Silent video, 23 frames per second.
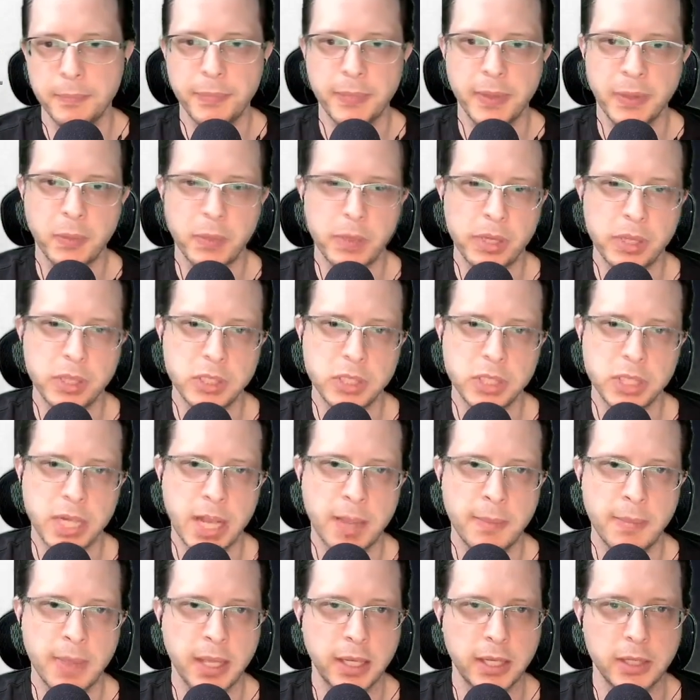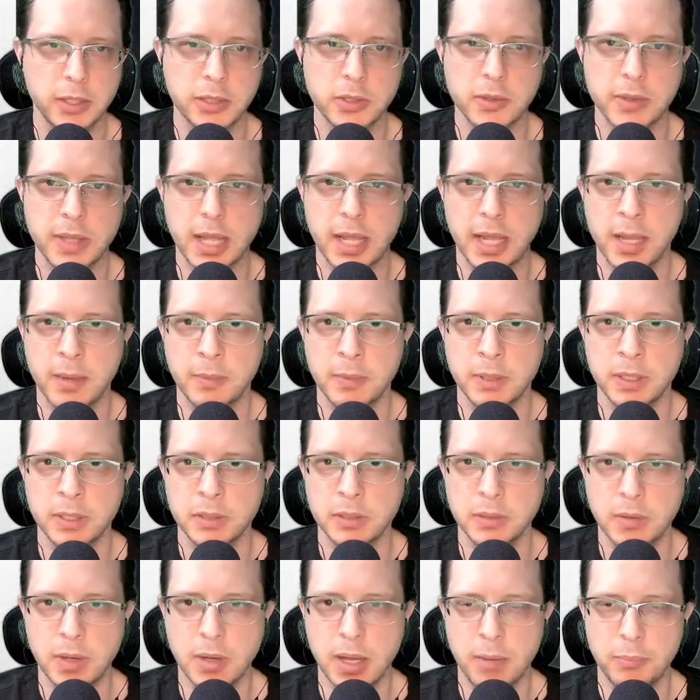which I'm not going to do that. I'm going to
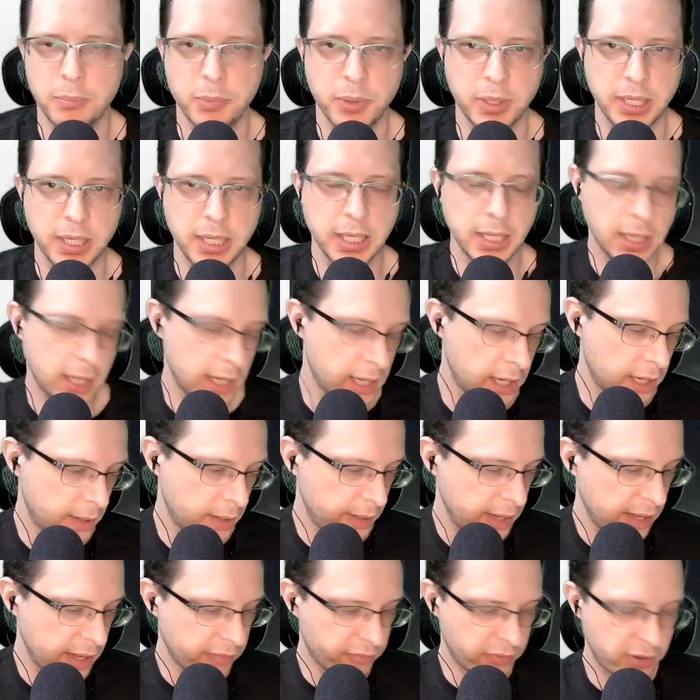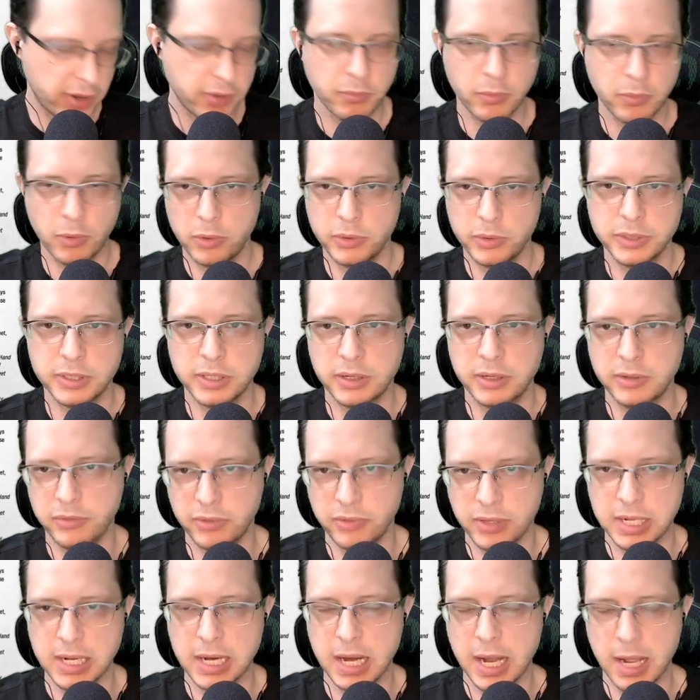do upbringing. If I roll
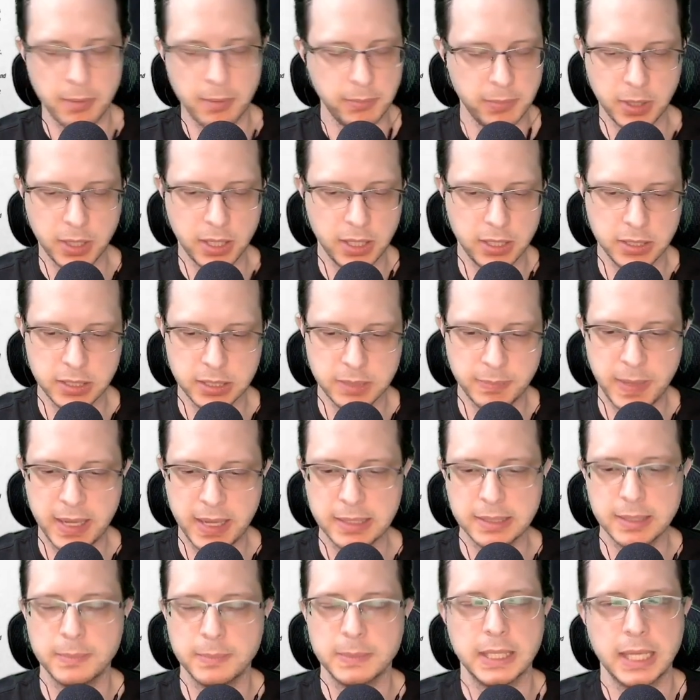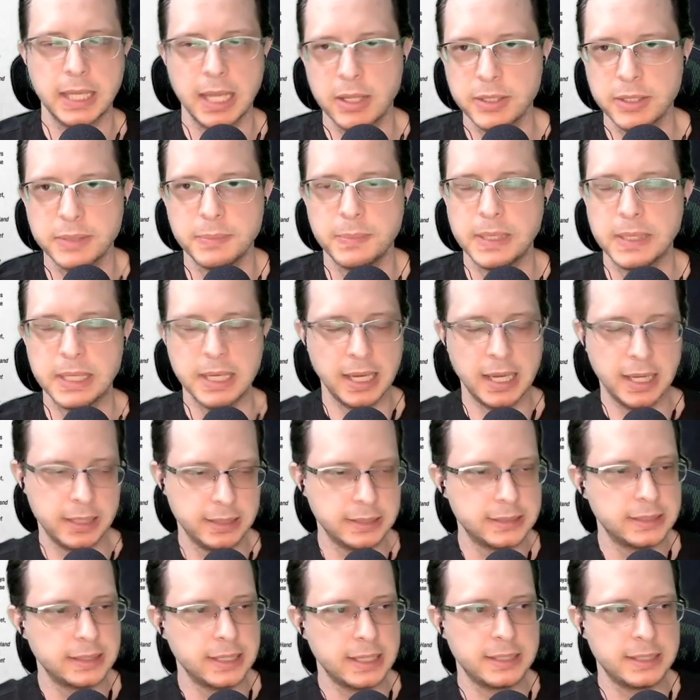Starfleet, I'm going to just pick something else
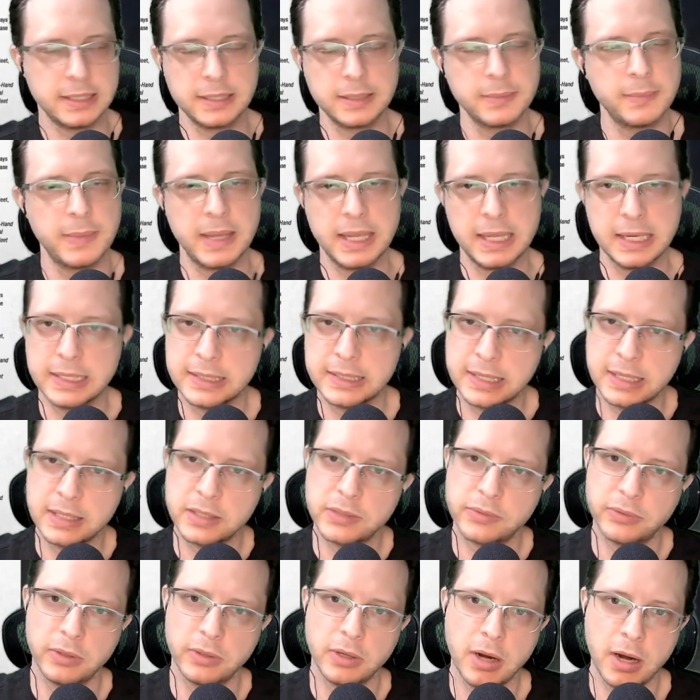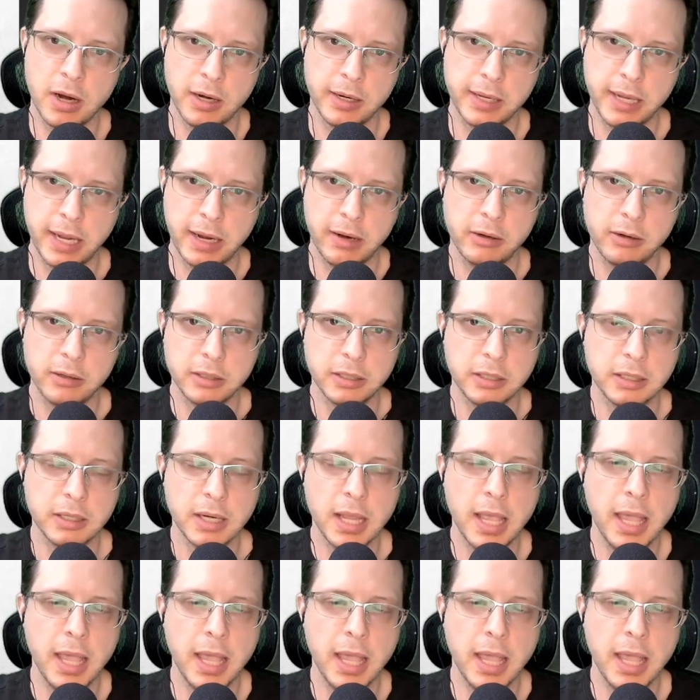because it doesn't make any sense for our character